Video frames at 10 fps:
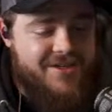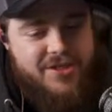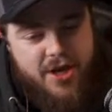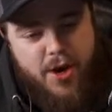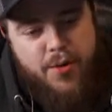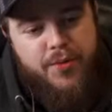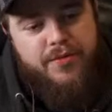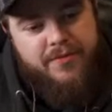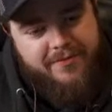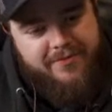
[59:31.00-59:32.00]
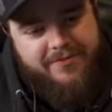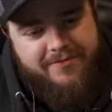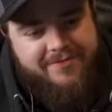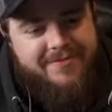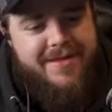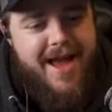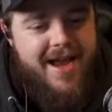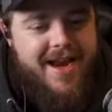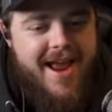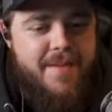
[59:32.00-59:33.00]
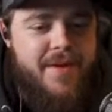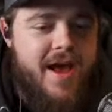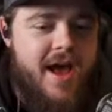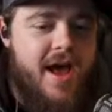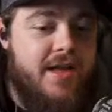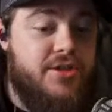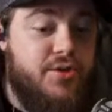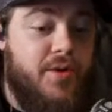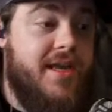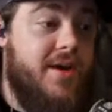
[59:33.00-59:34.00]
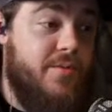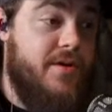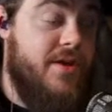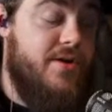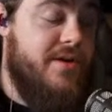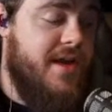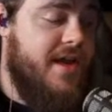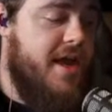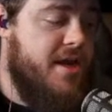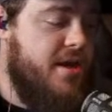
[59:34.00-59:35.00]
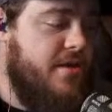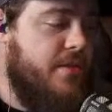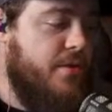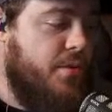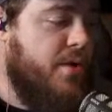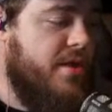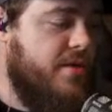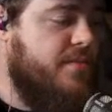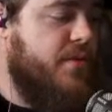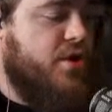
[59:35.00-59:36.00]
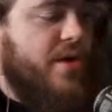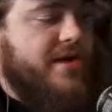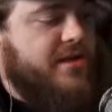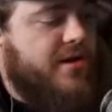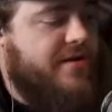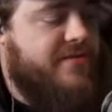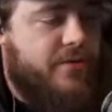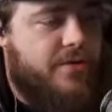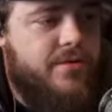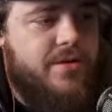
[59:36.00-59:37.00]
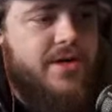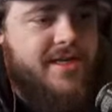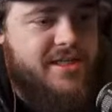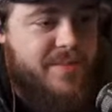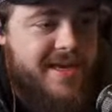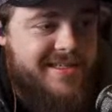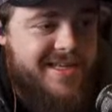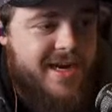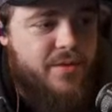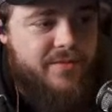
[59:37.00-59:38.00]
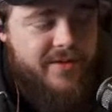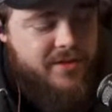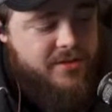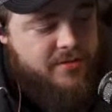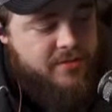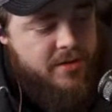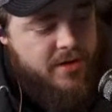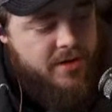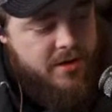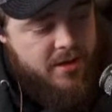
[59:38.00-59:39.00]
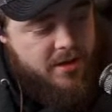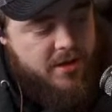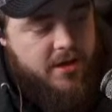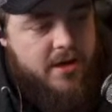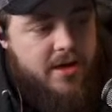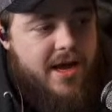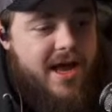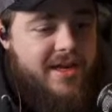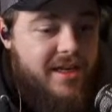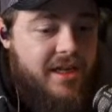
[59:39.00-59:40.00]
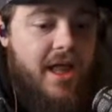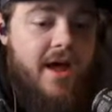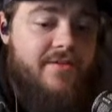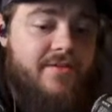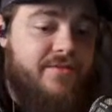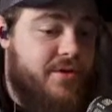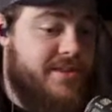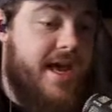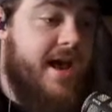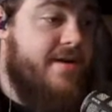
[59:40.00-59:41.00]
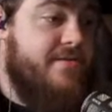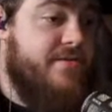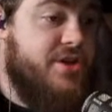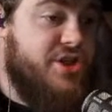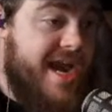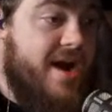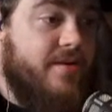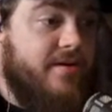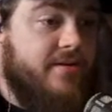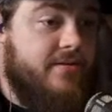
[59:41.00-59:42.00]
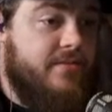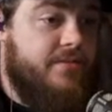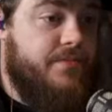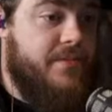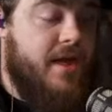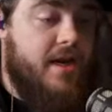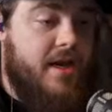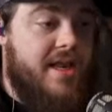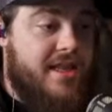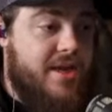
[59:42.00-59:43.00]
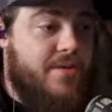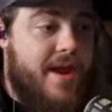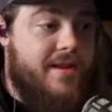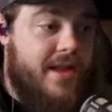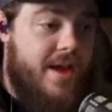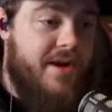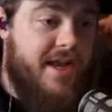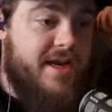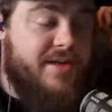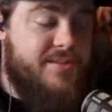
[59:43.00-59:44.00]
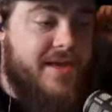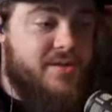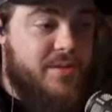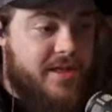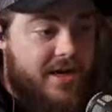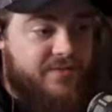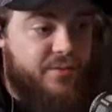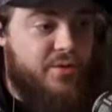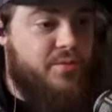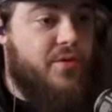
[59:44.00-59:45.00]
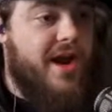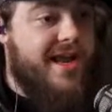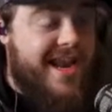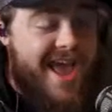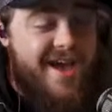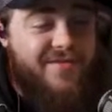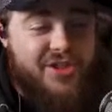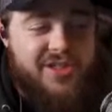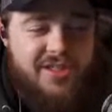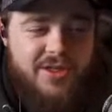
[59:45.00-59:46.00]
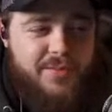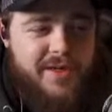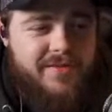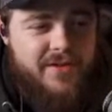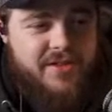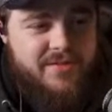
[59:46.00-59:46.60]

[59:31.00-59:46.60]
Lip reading: So. Not going to happen. I do want to get one though. And one of the criteria for the next space that I move into, I'd love for it to have a shower. And theoretically, I'm going to get a space with enough room where I could have just a little bit of a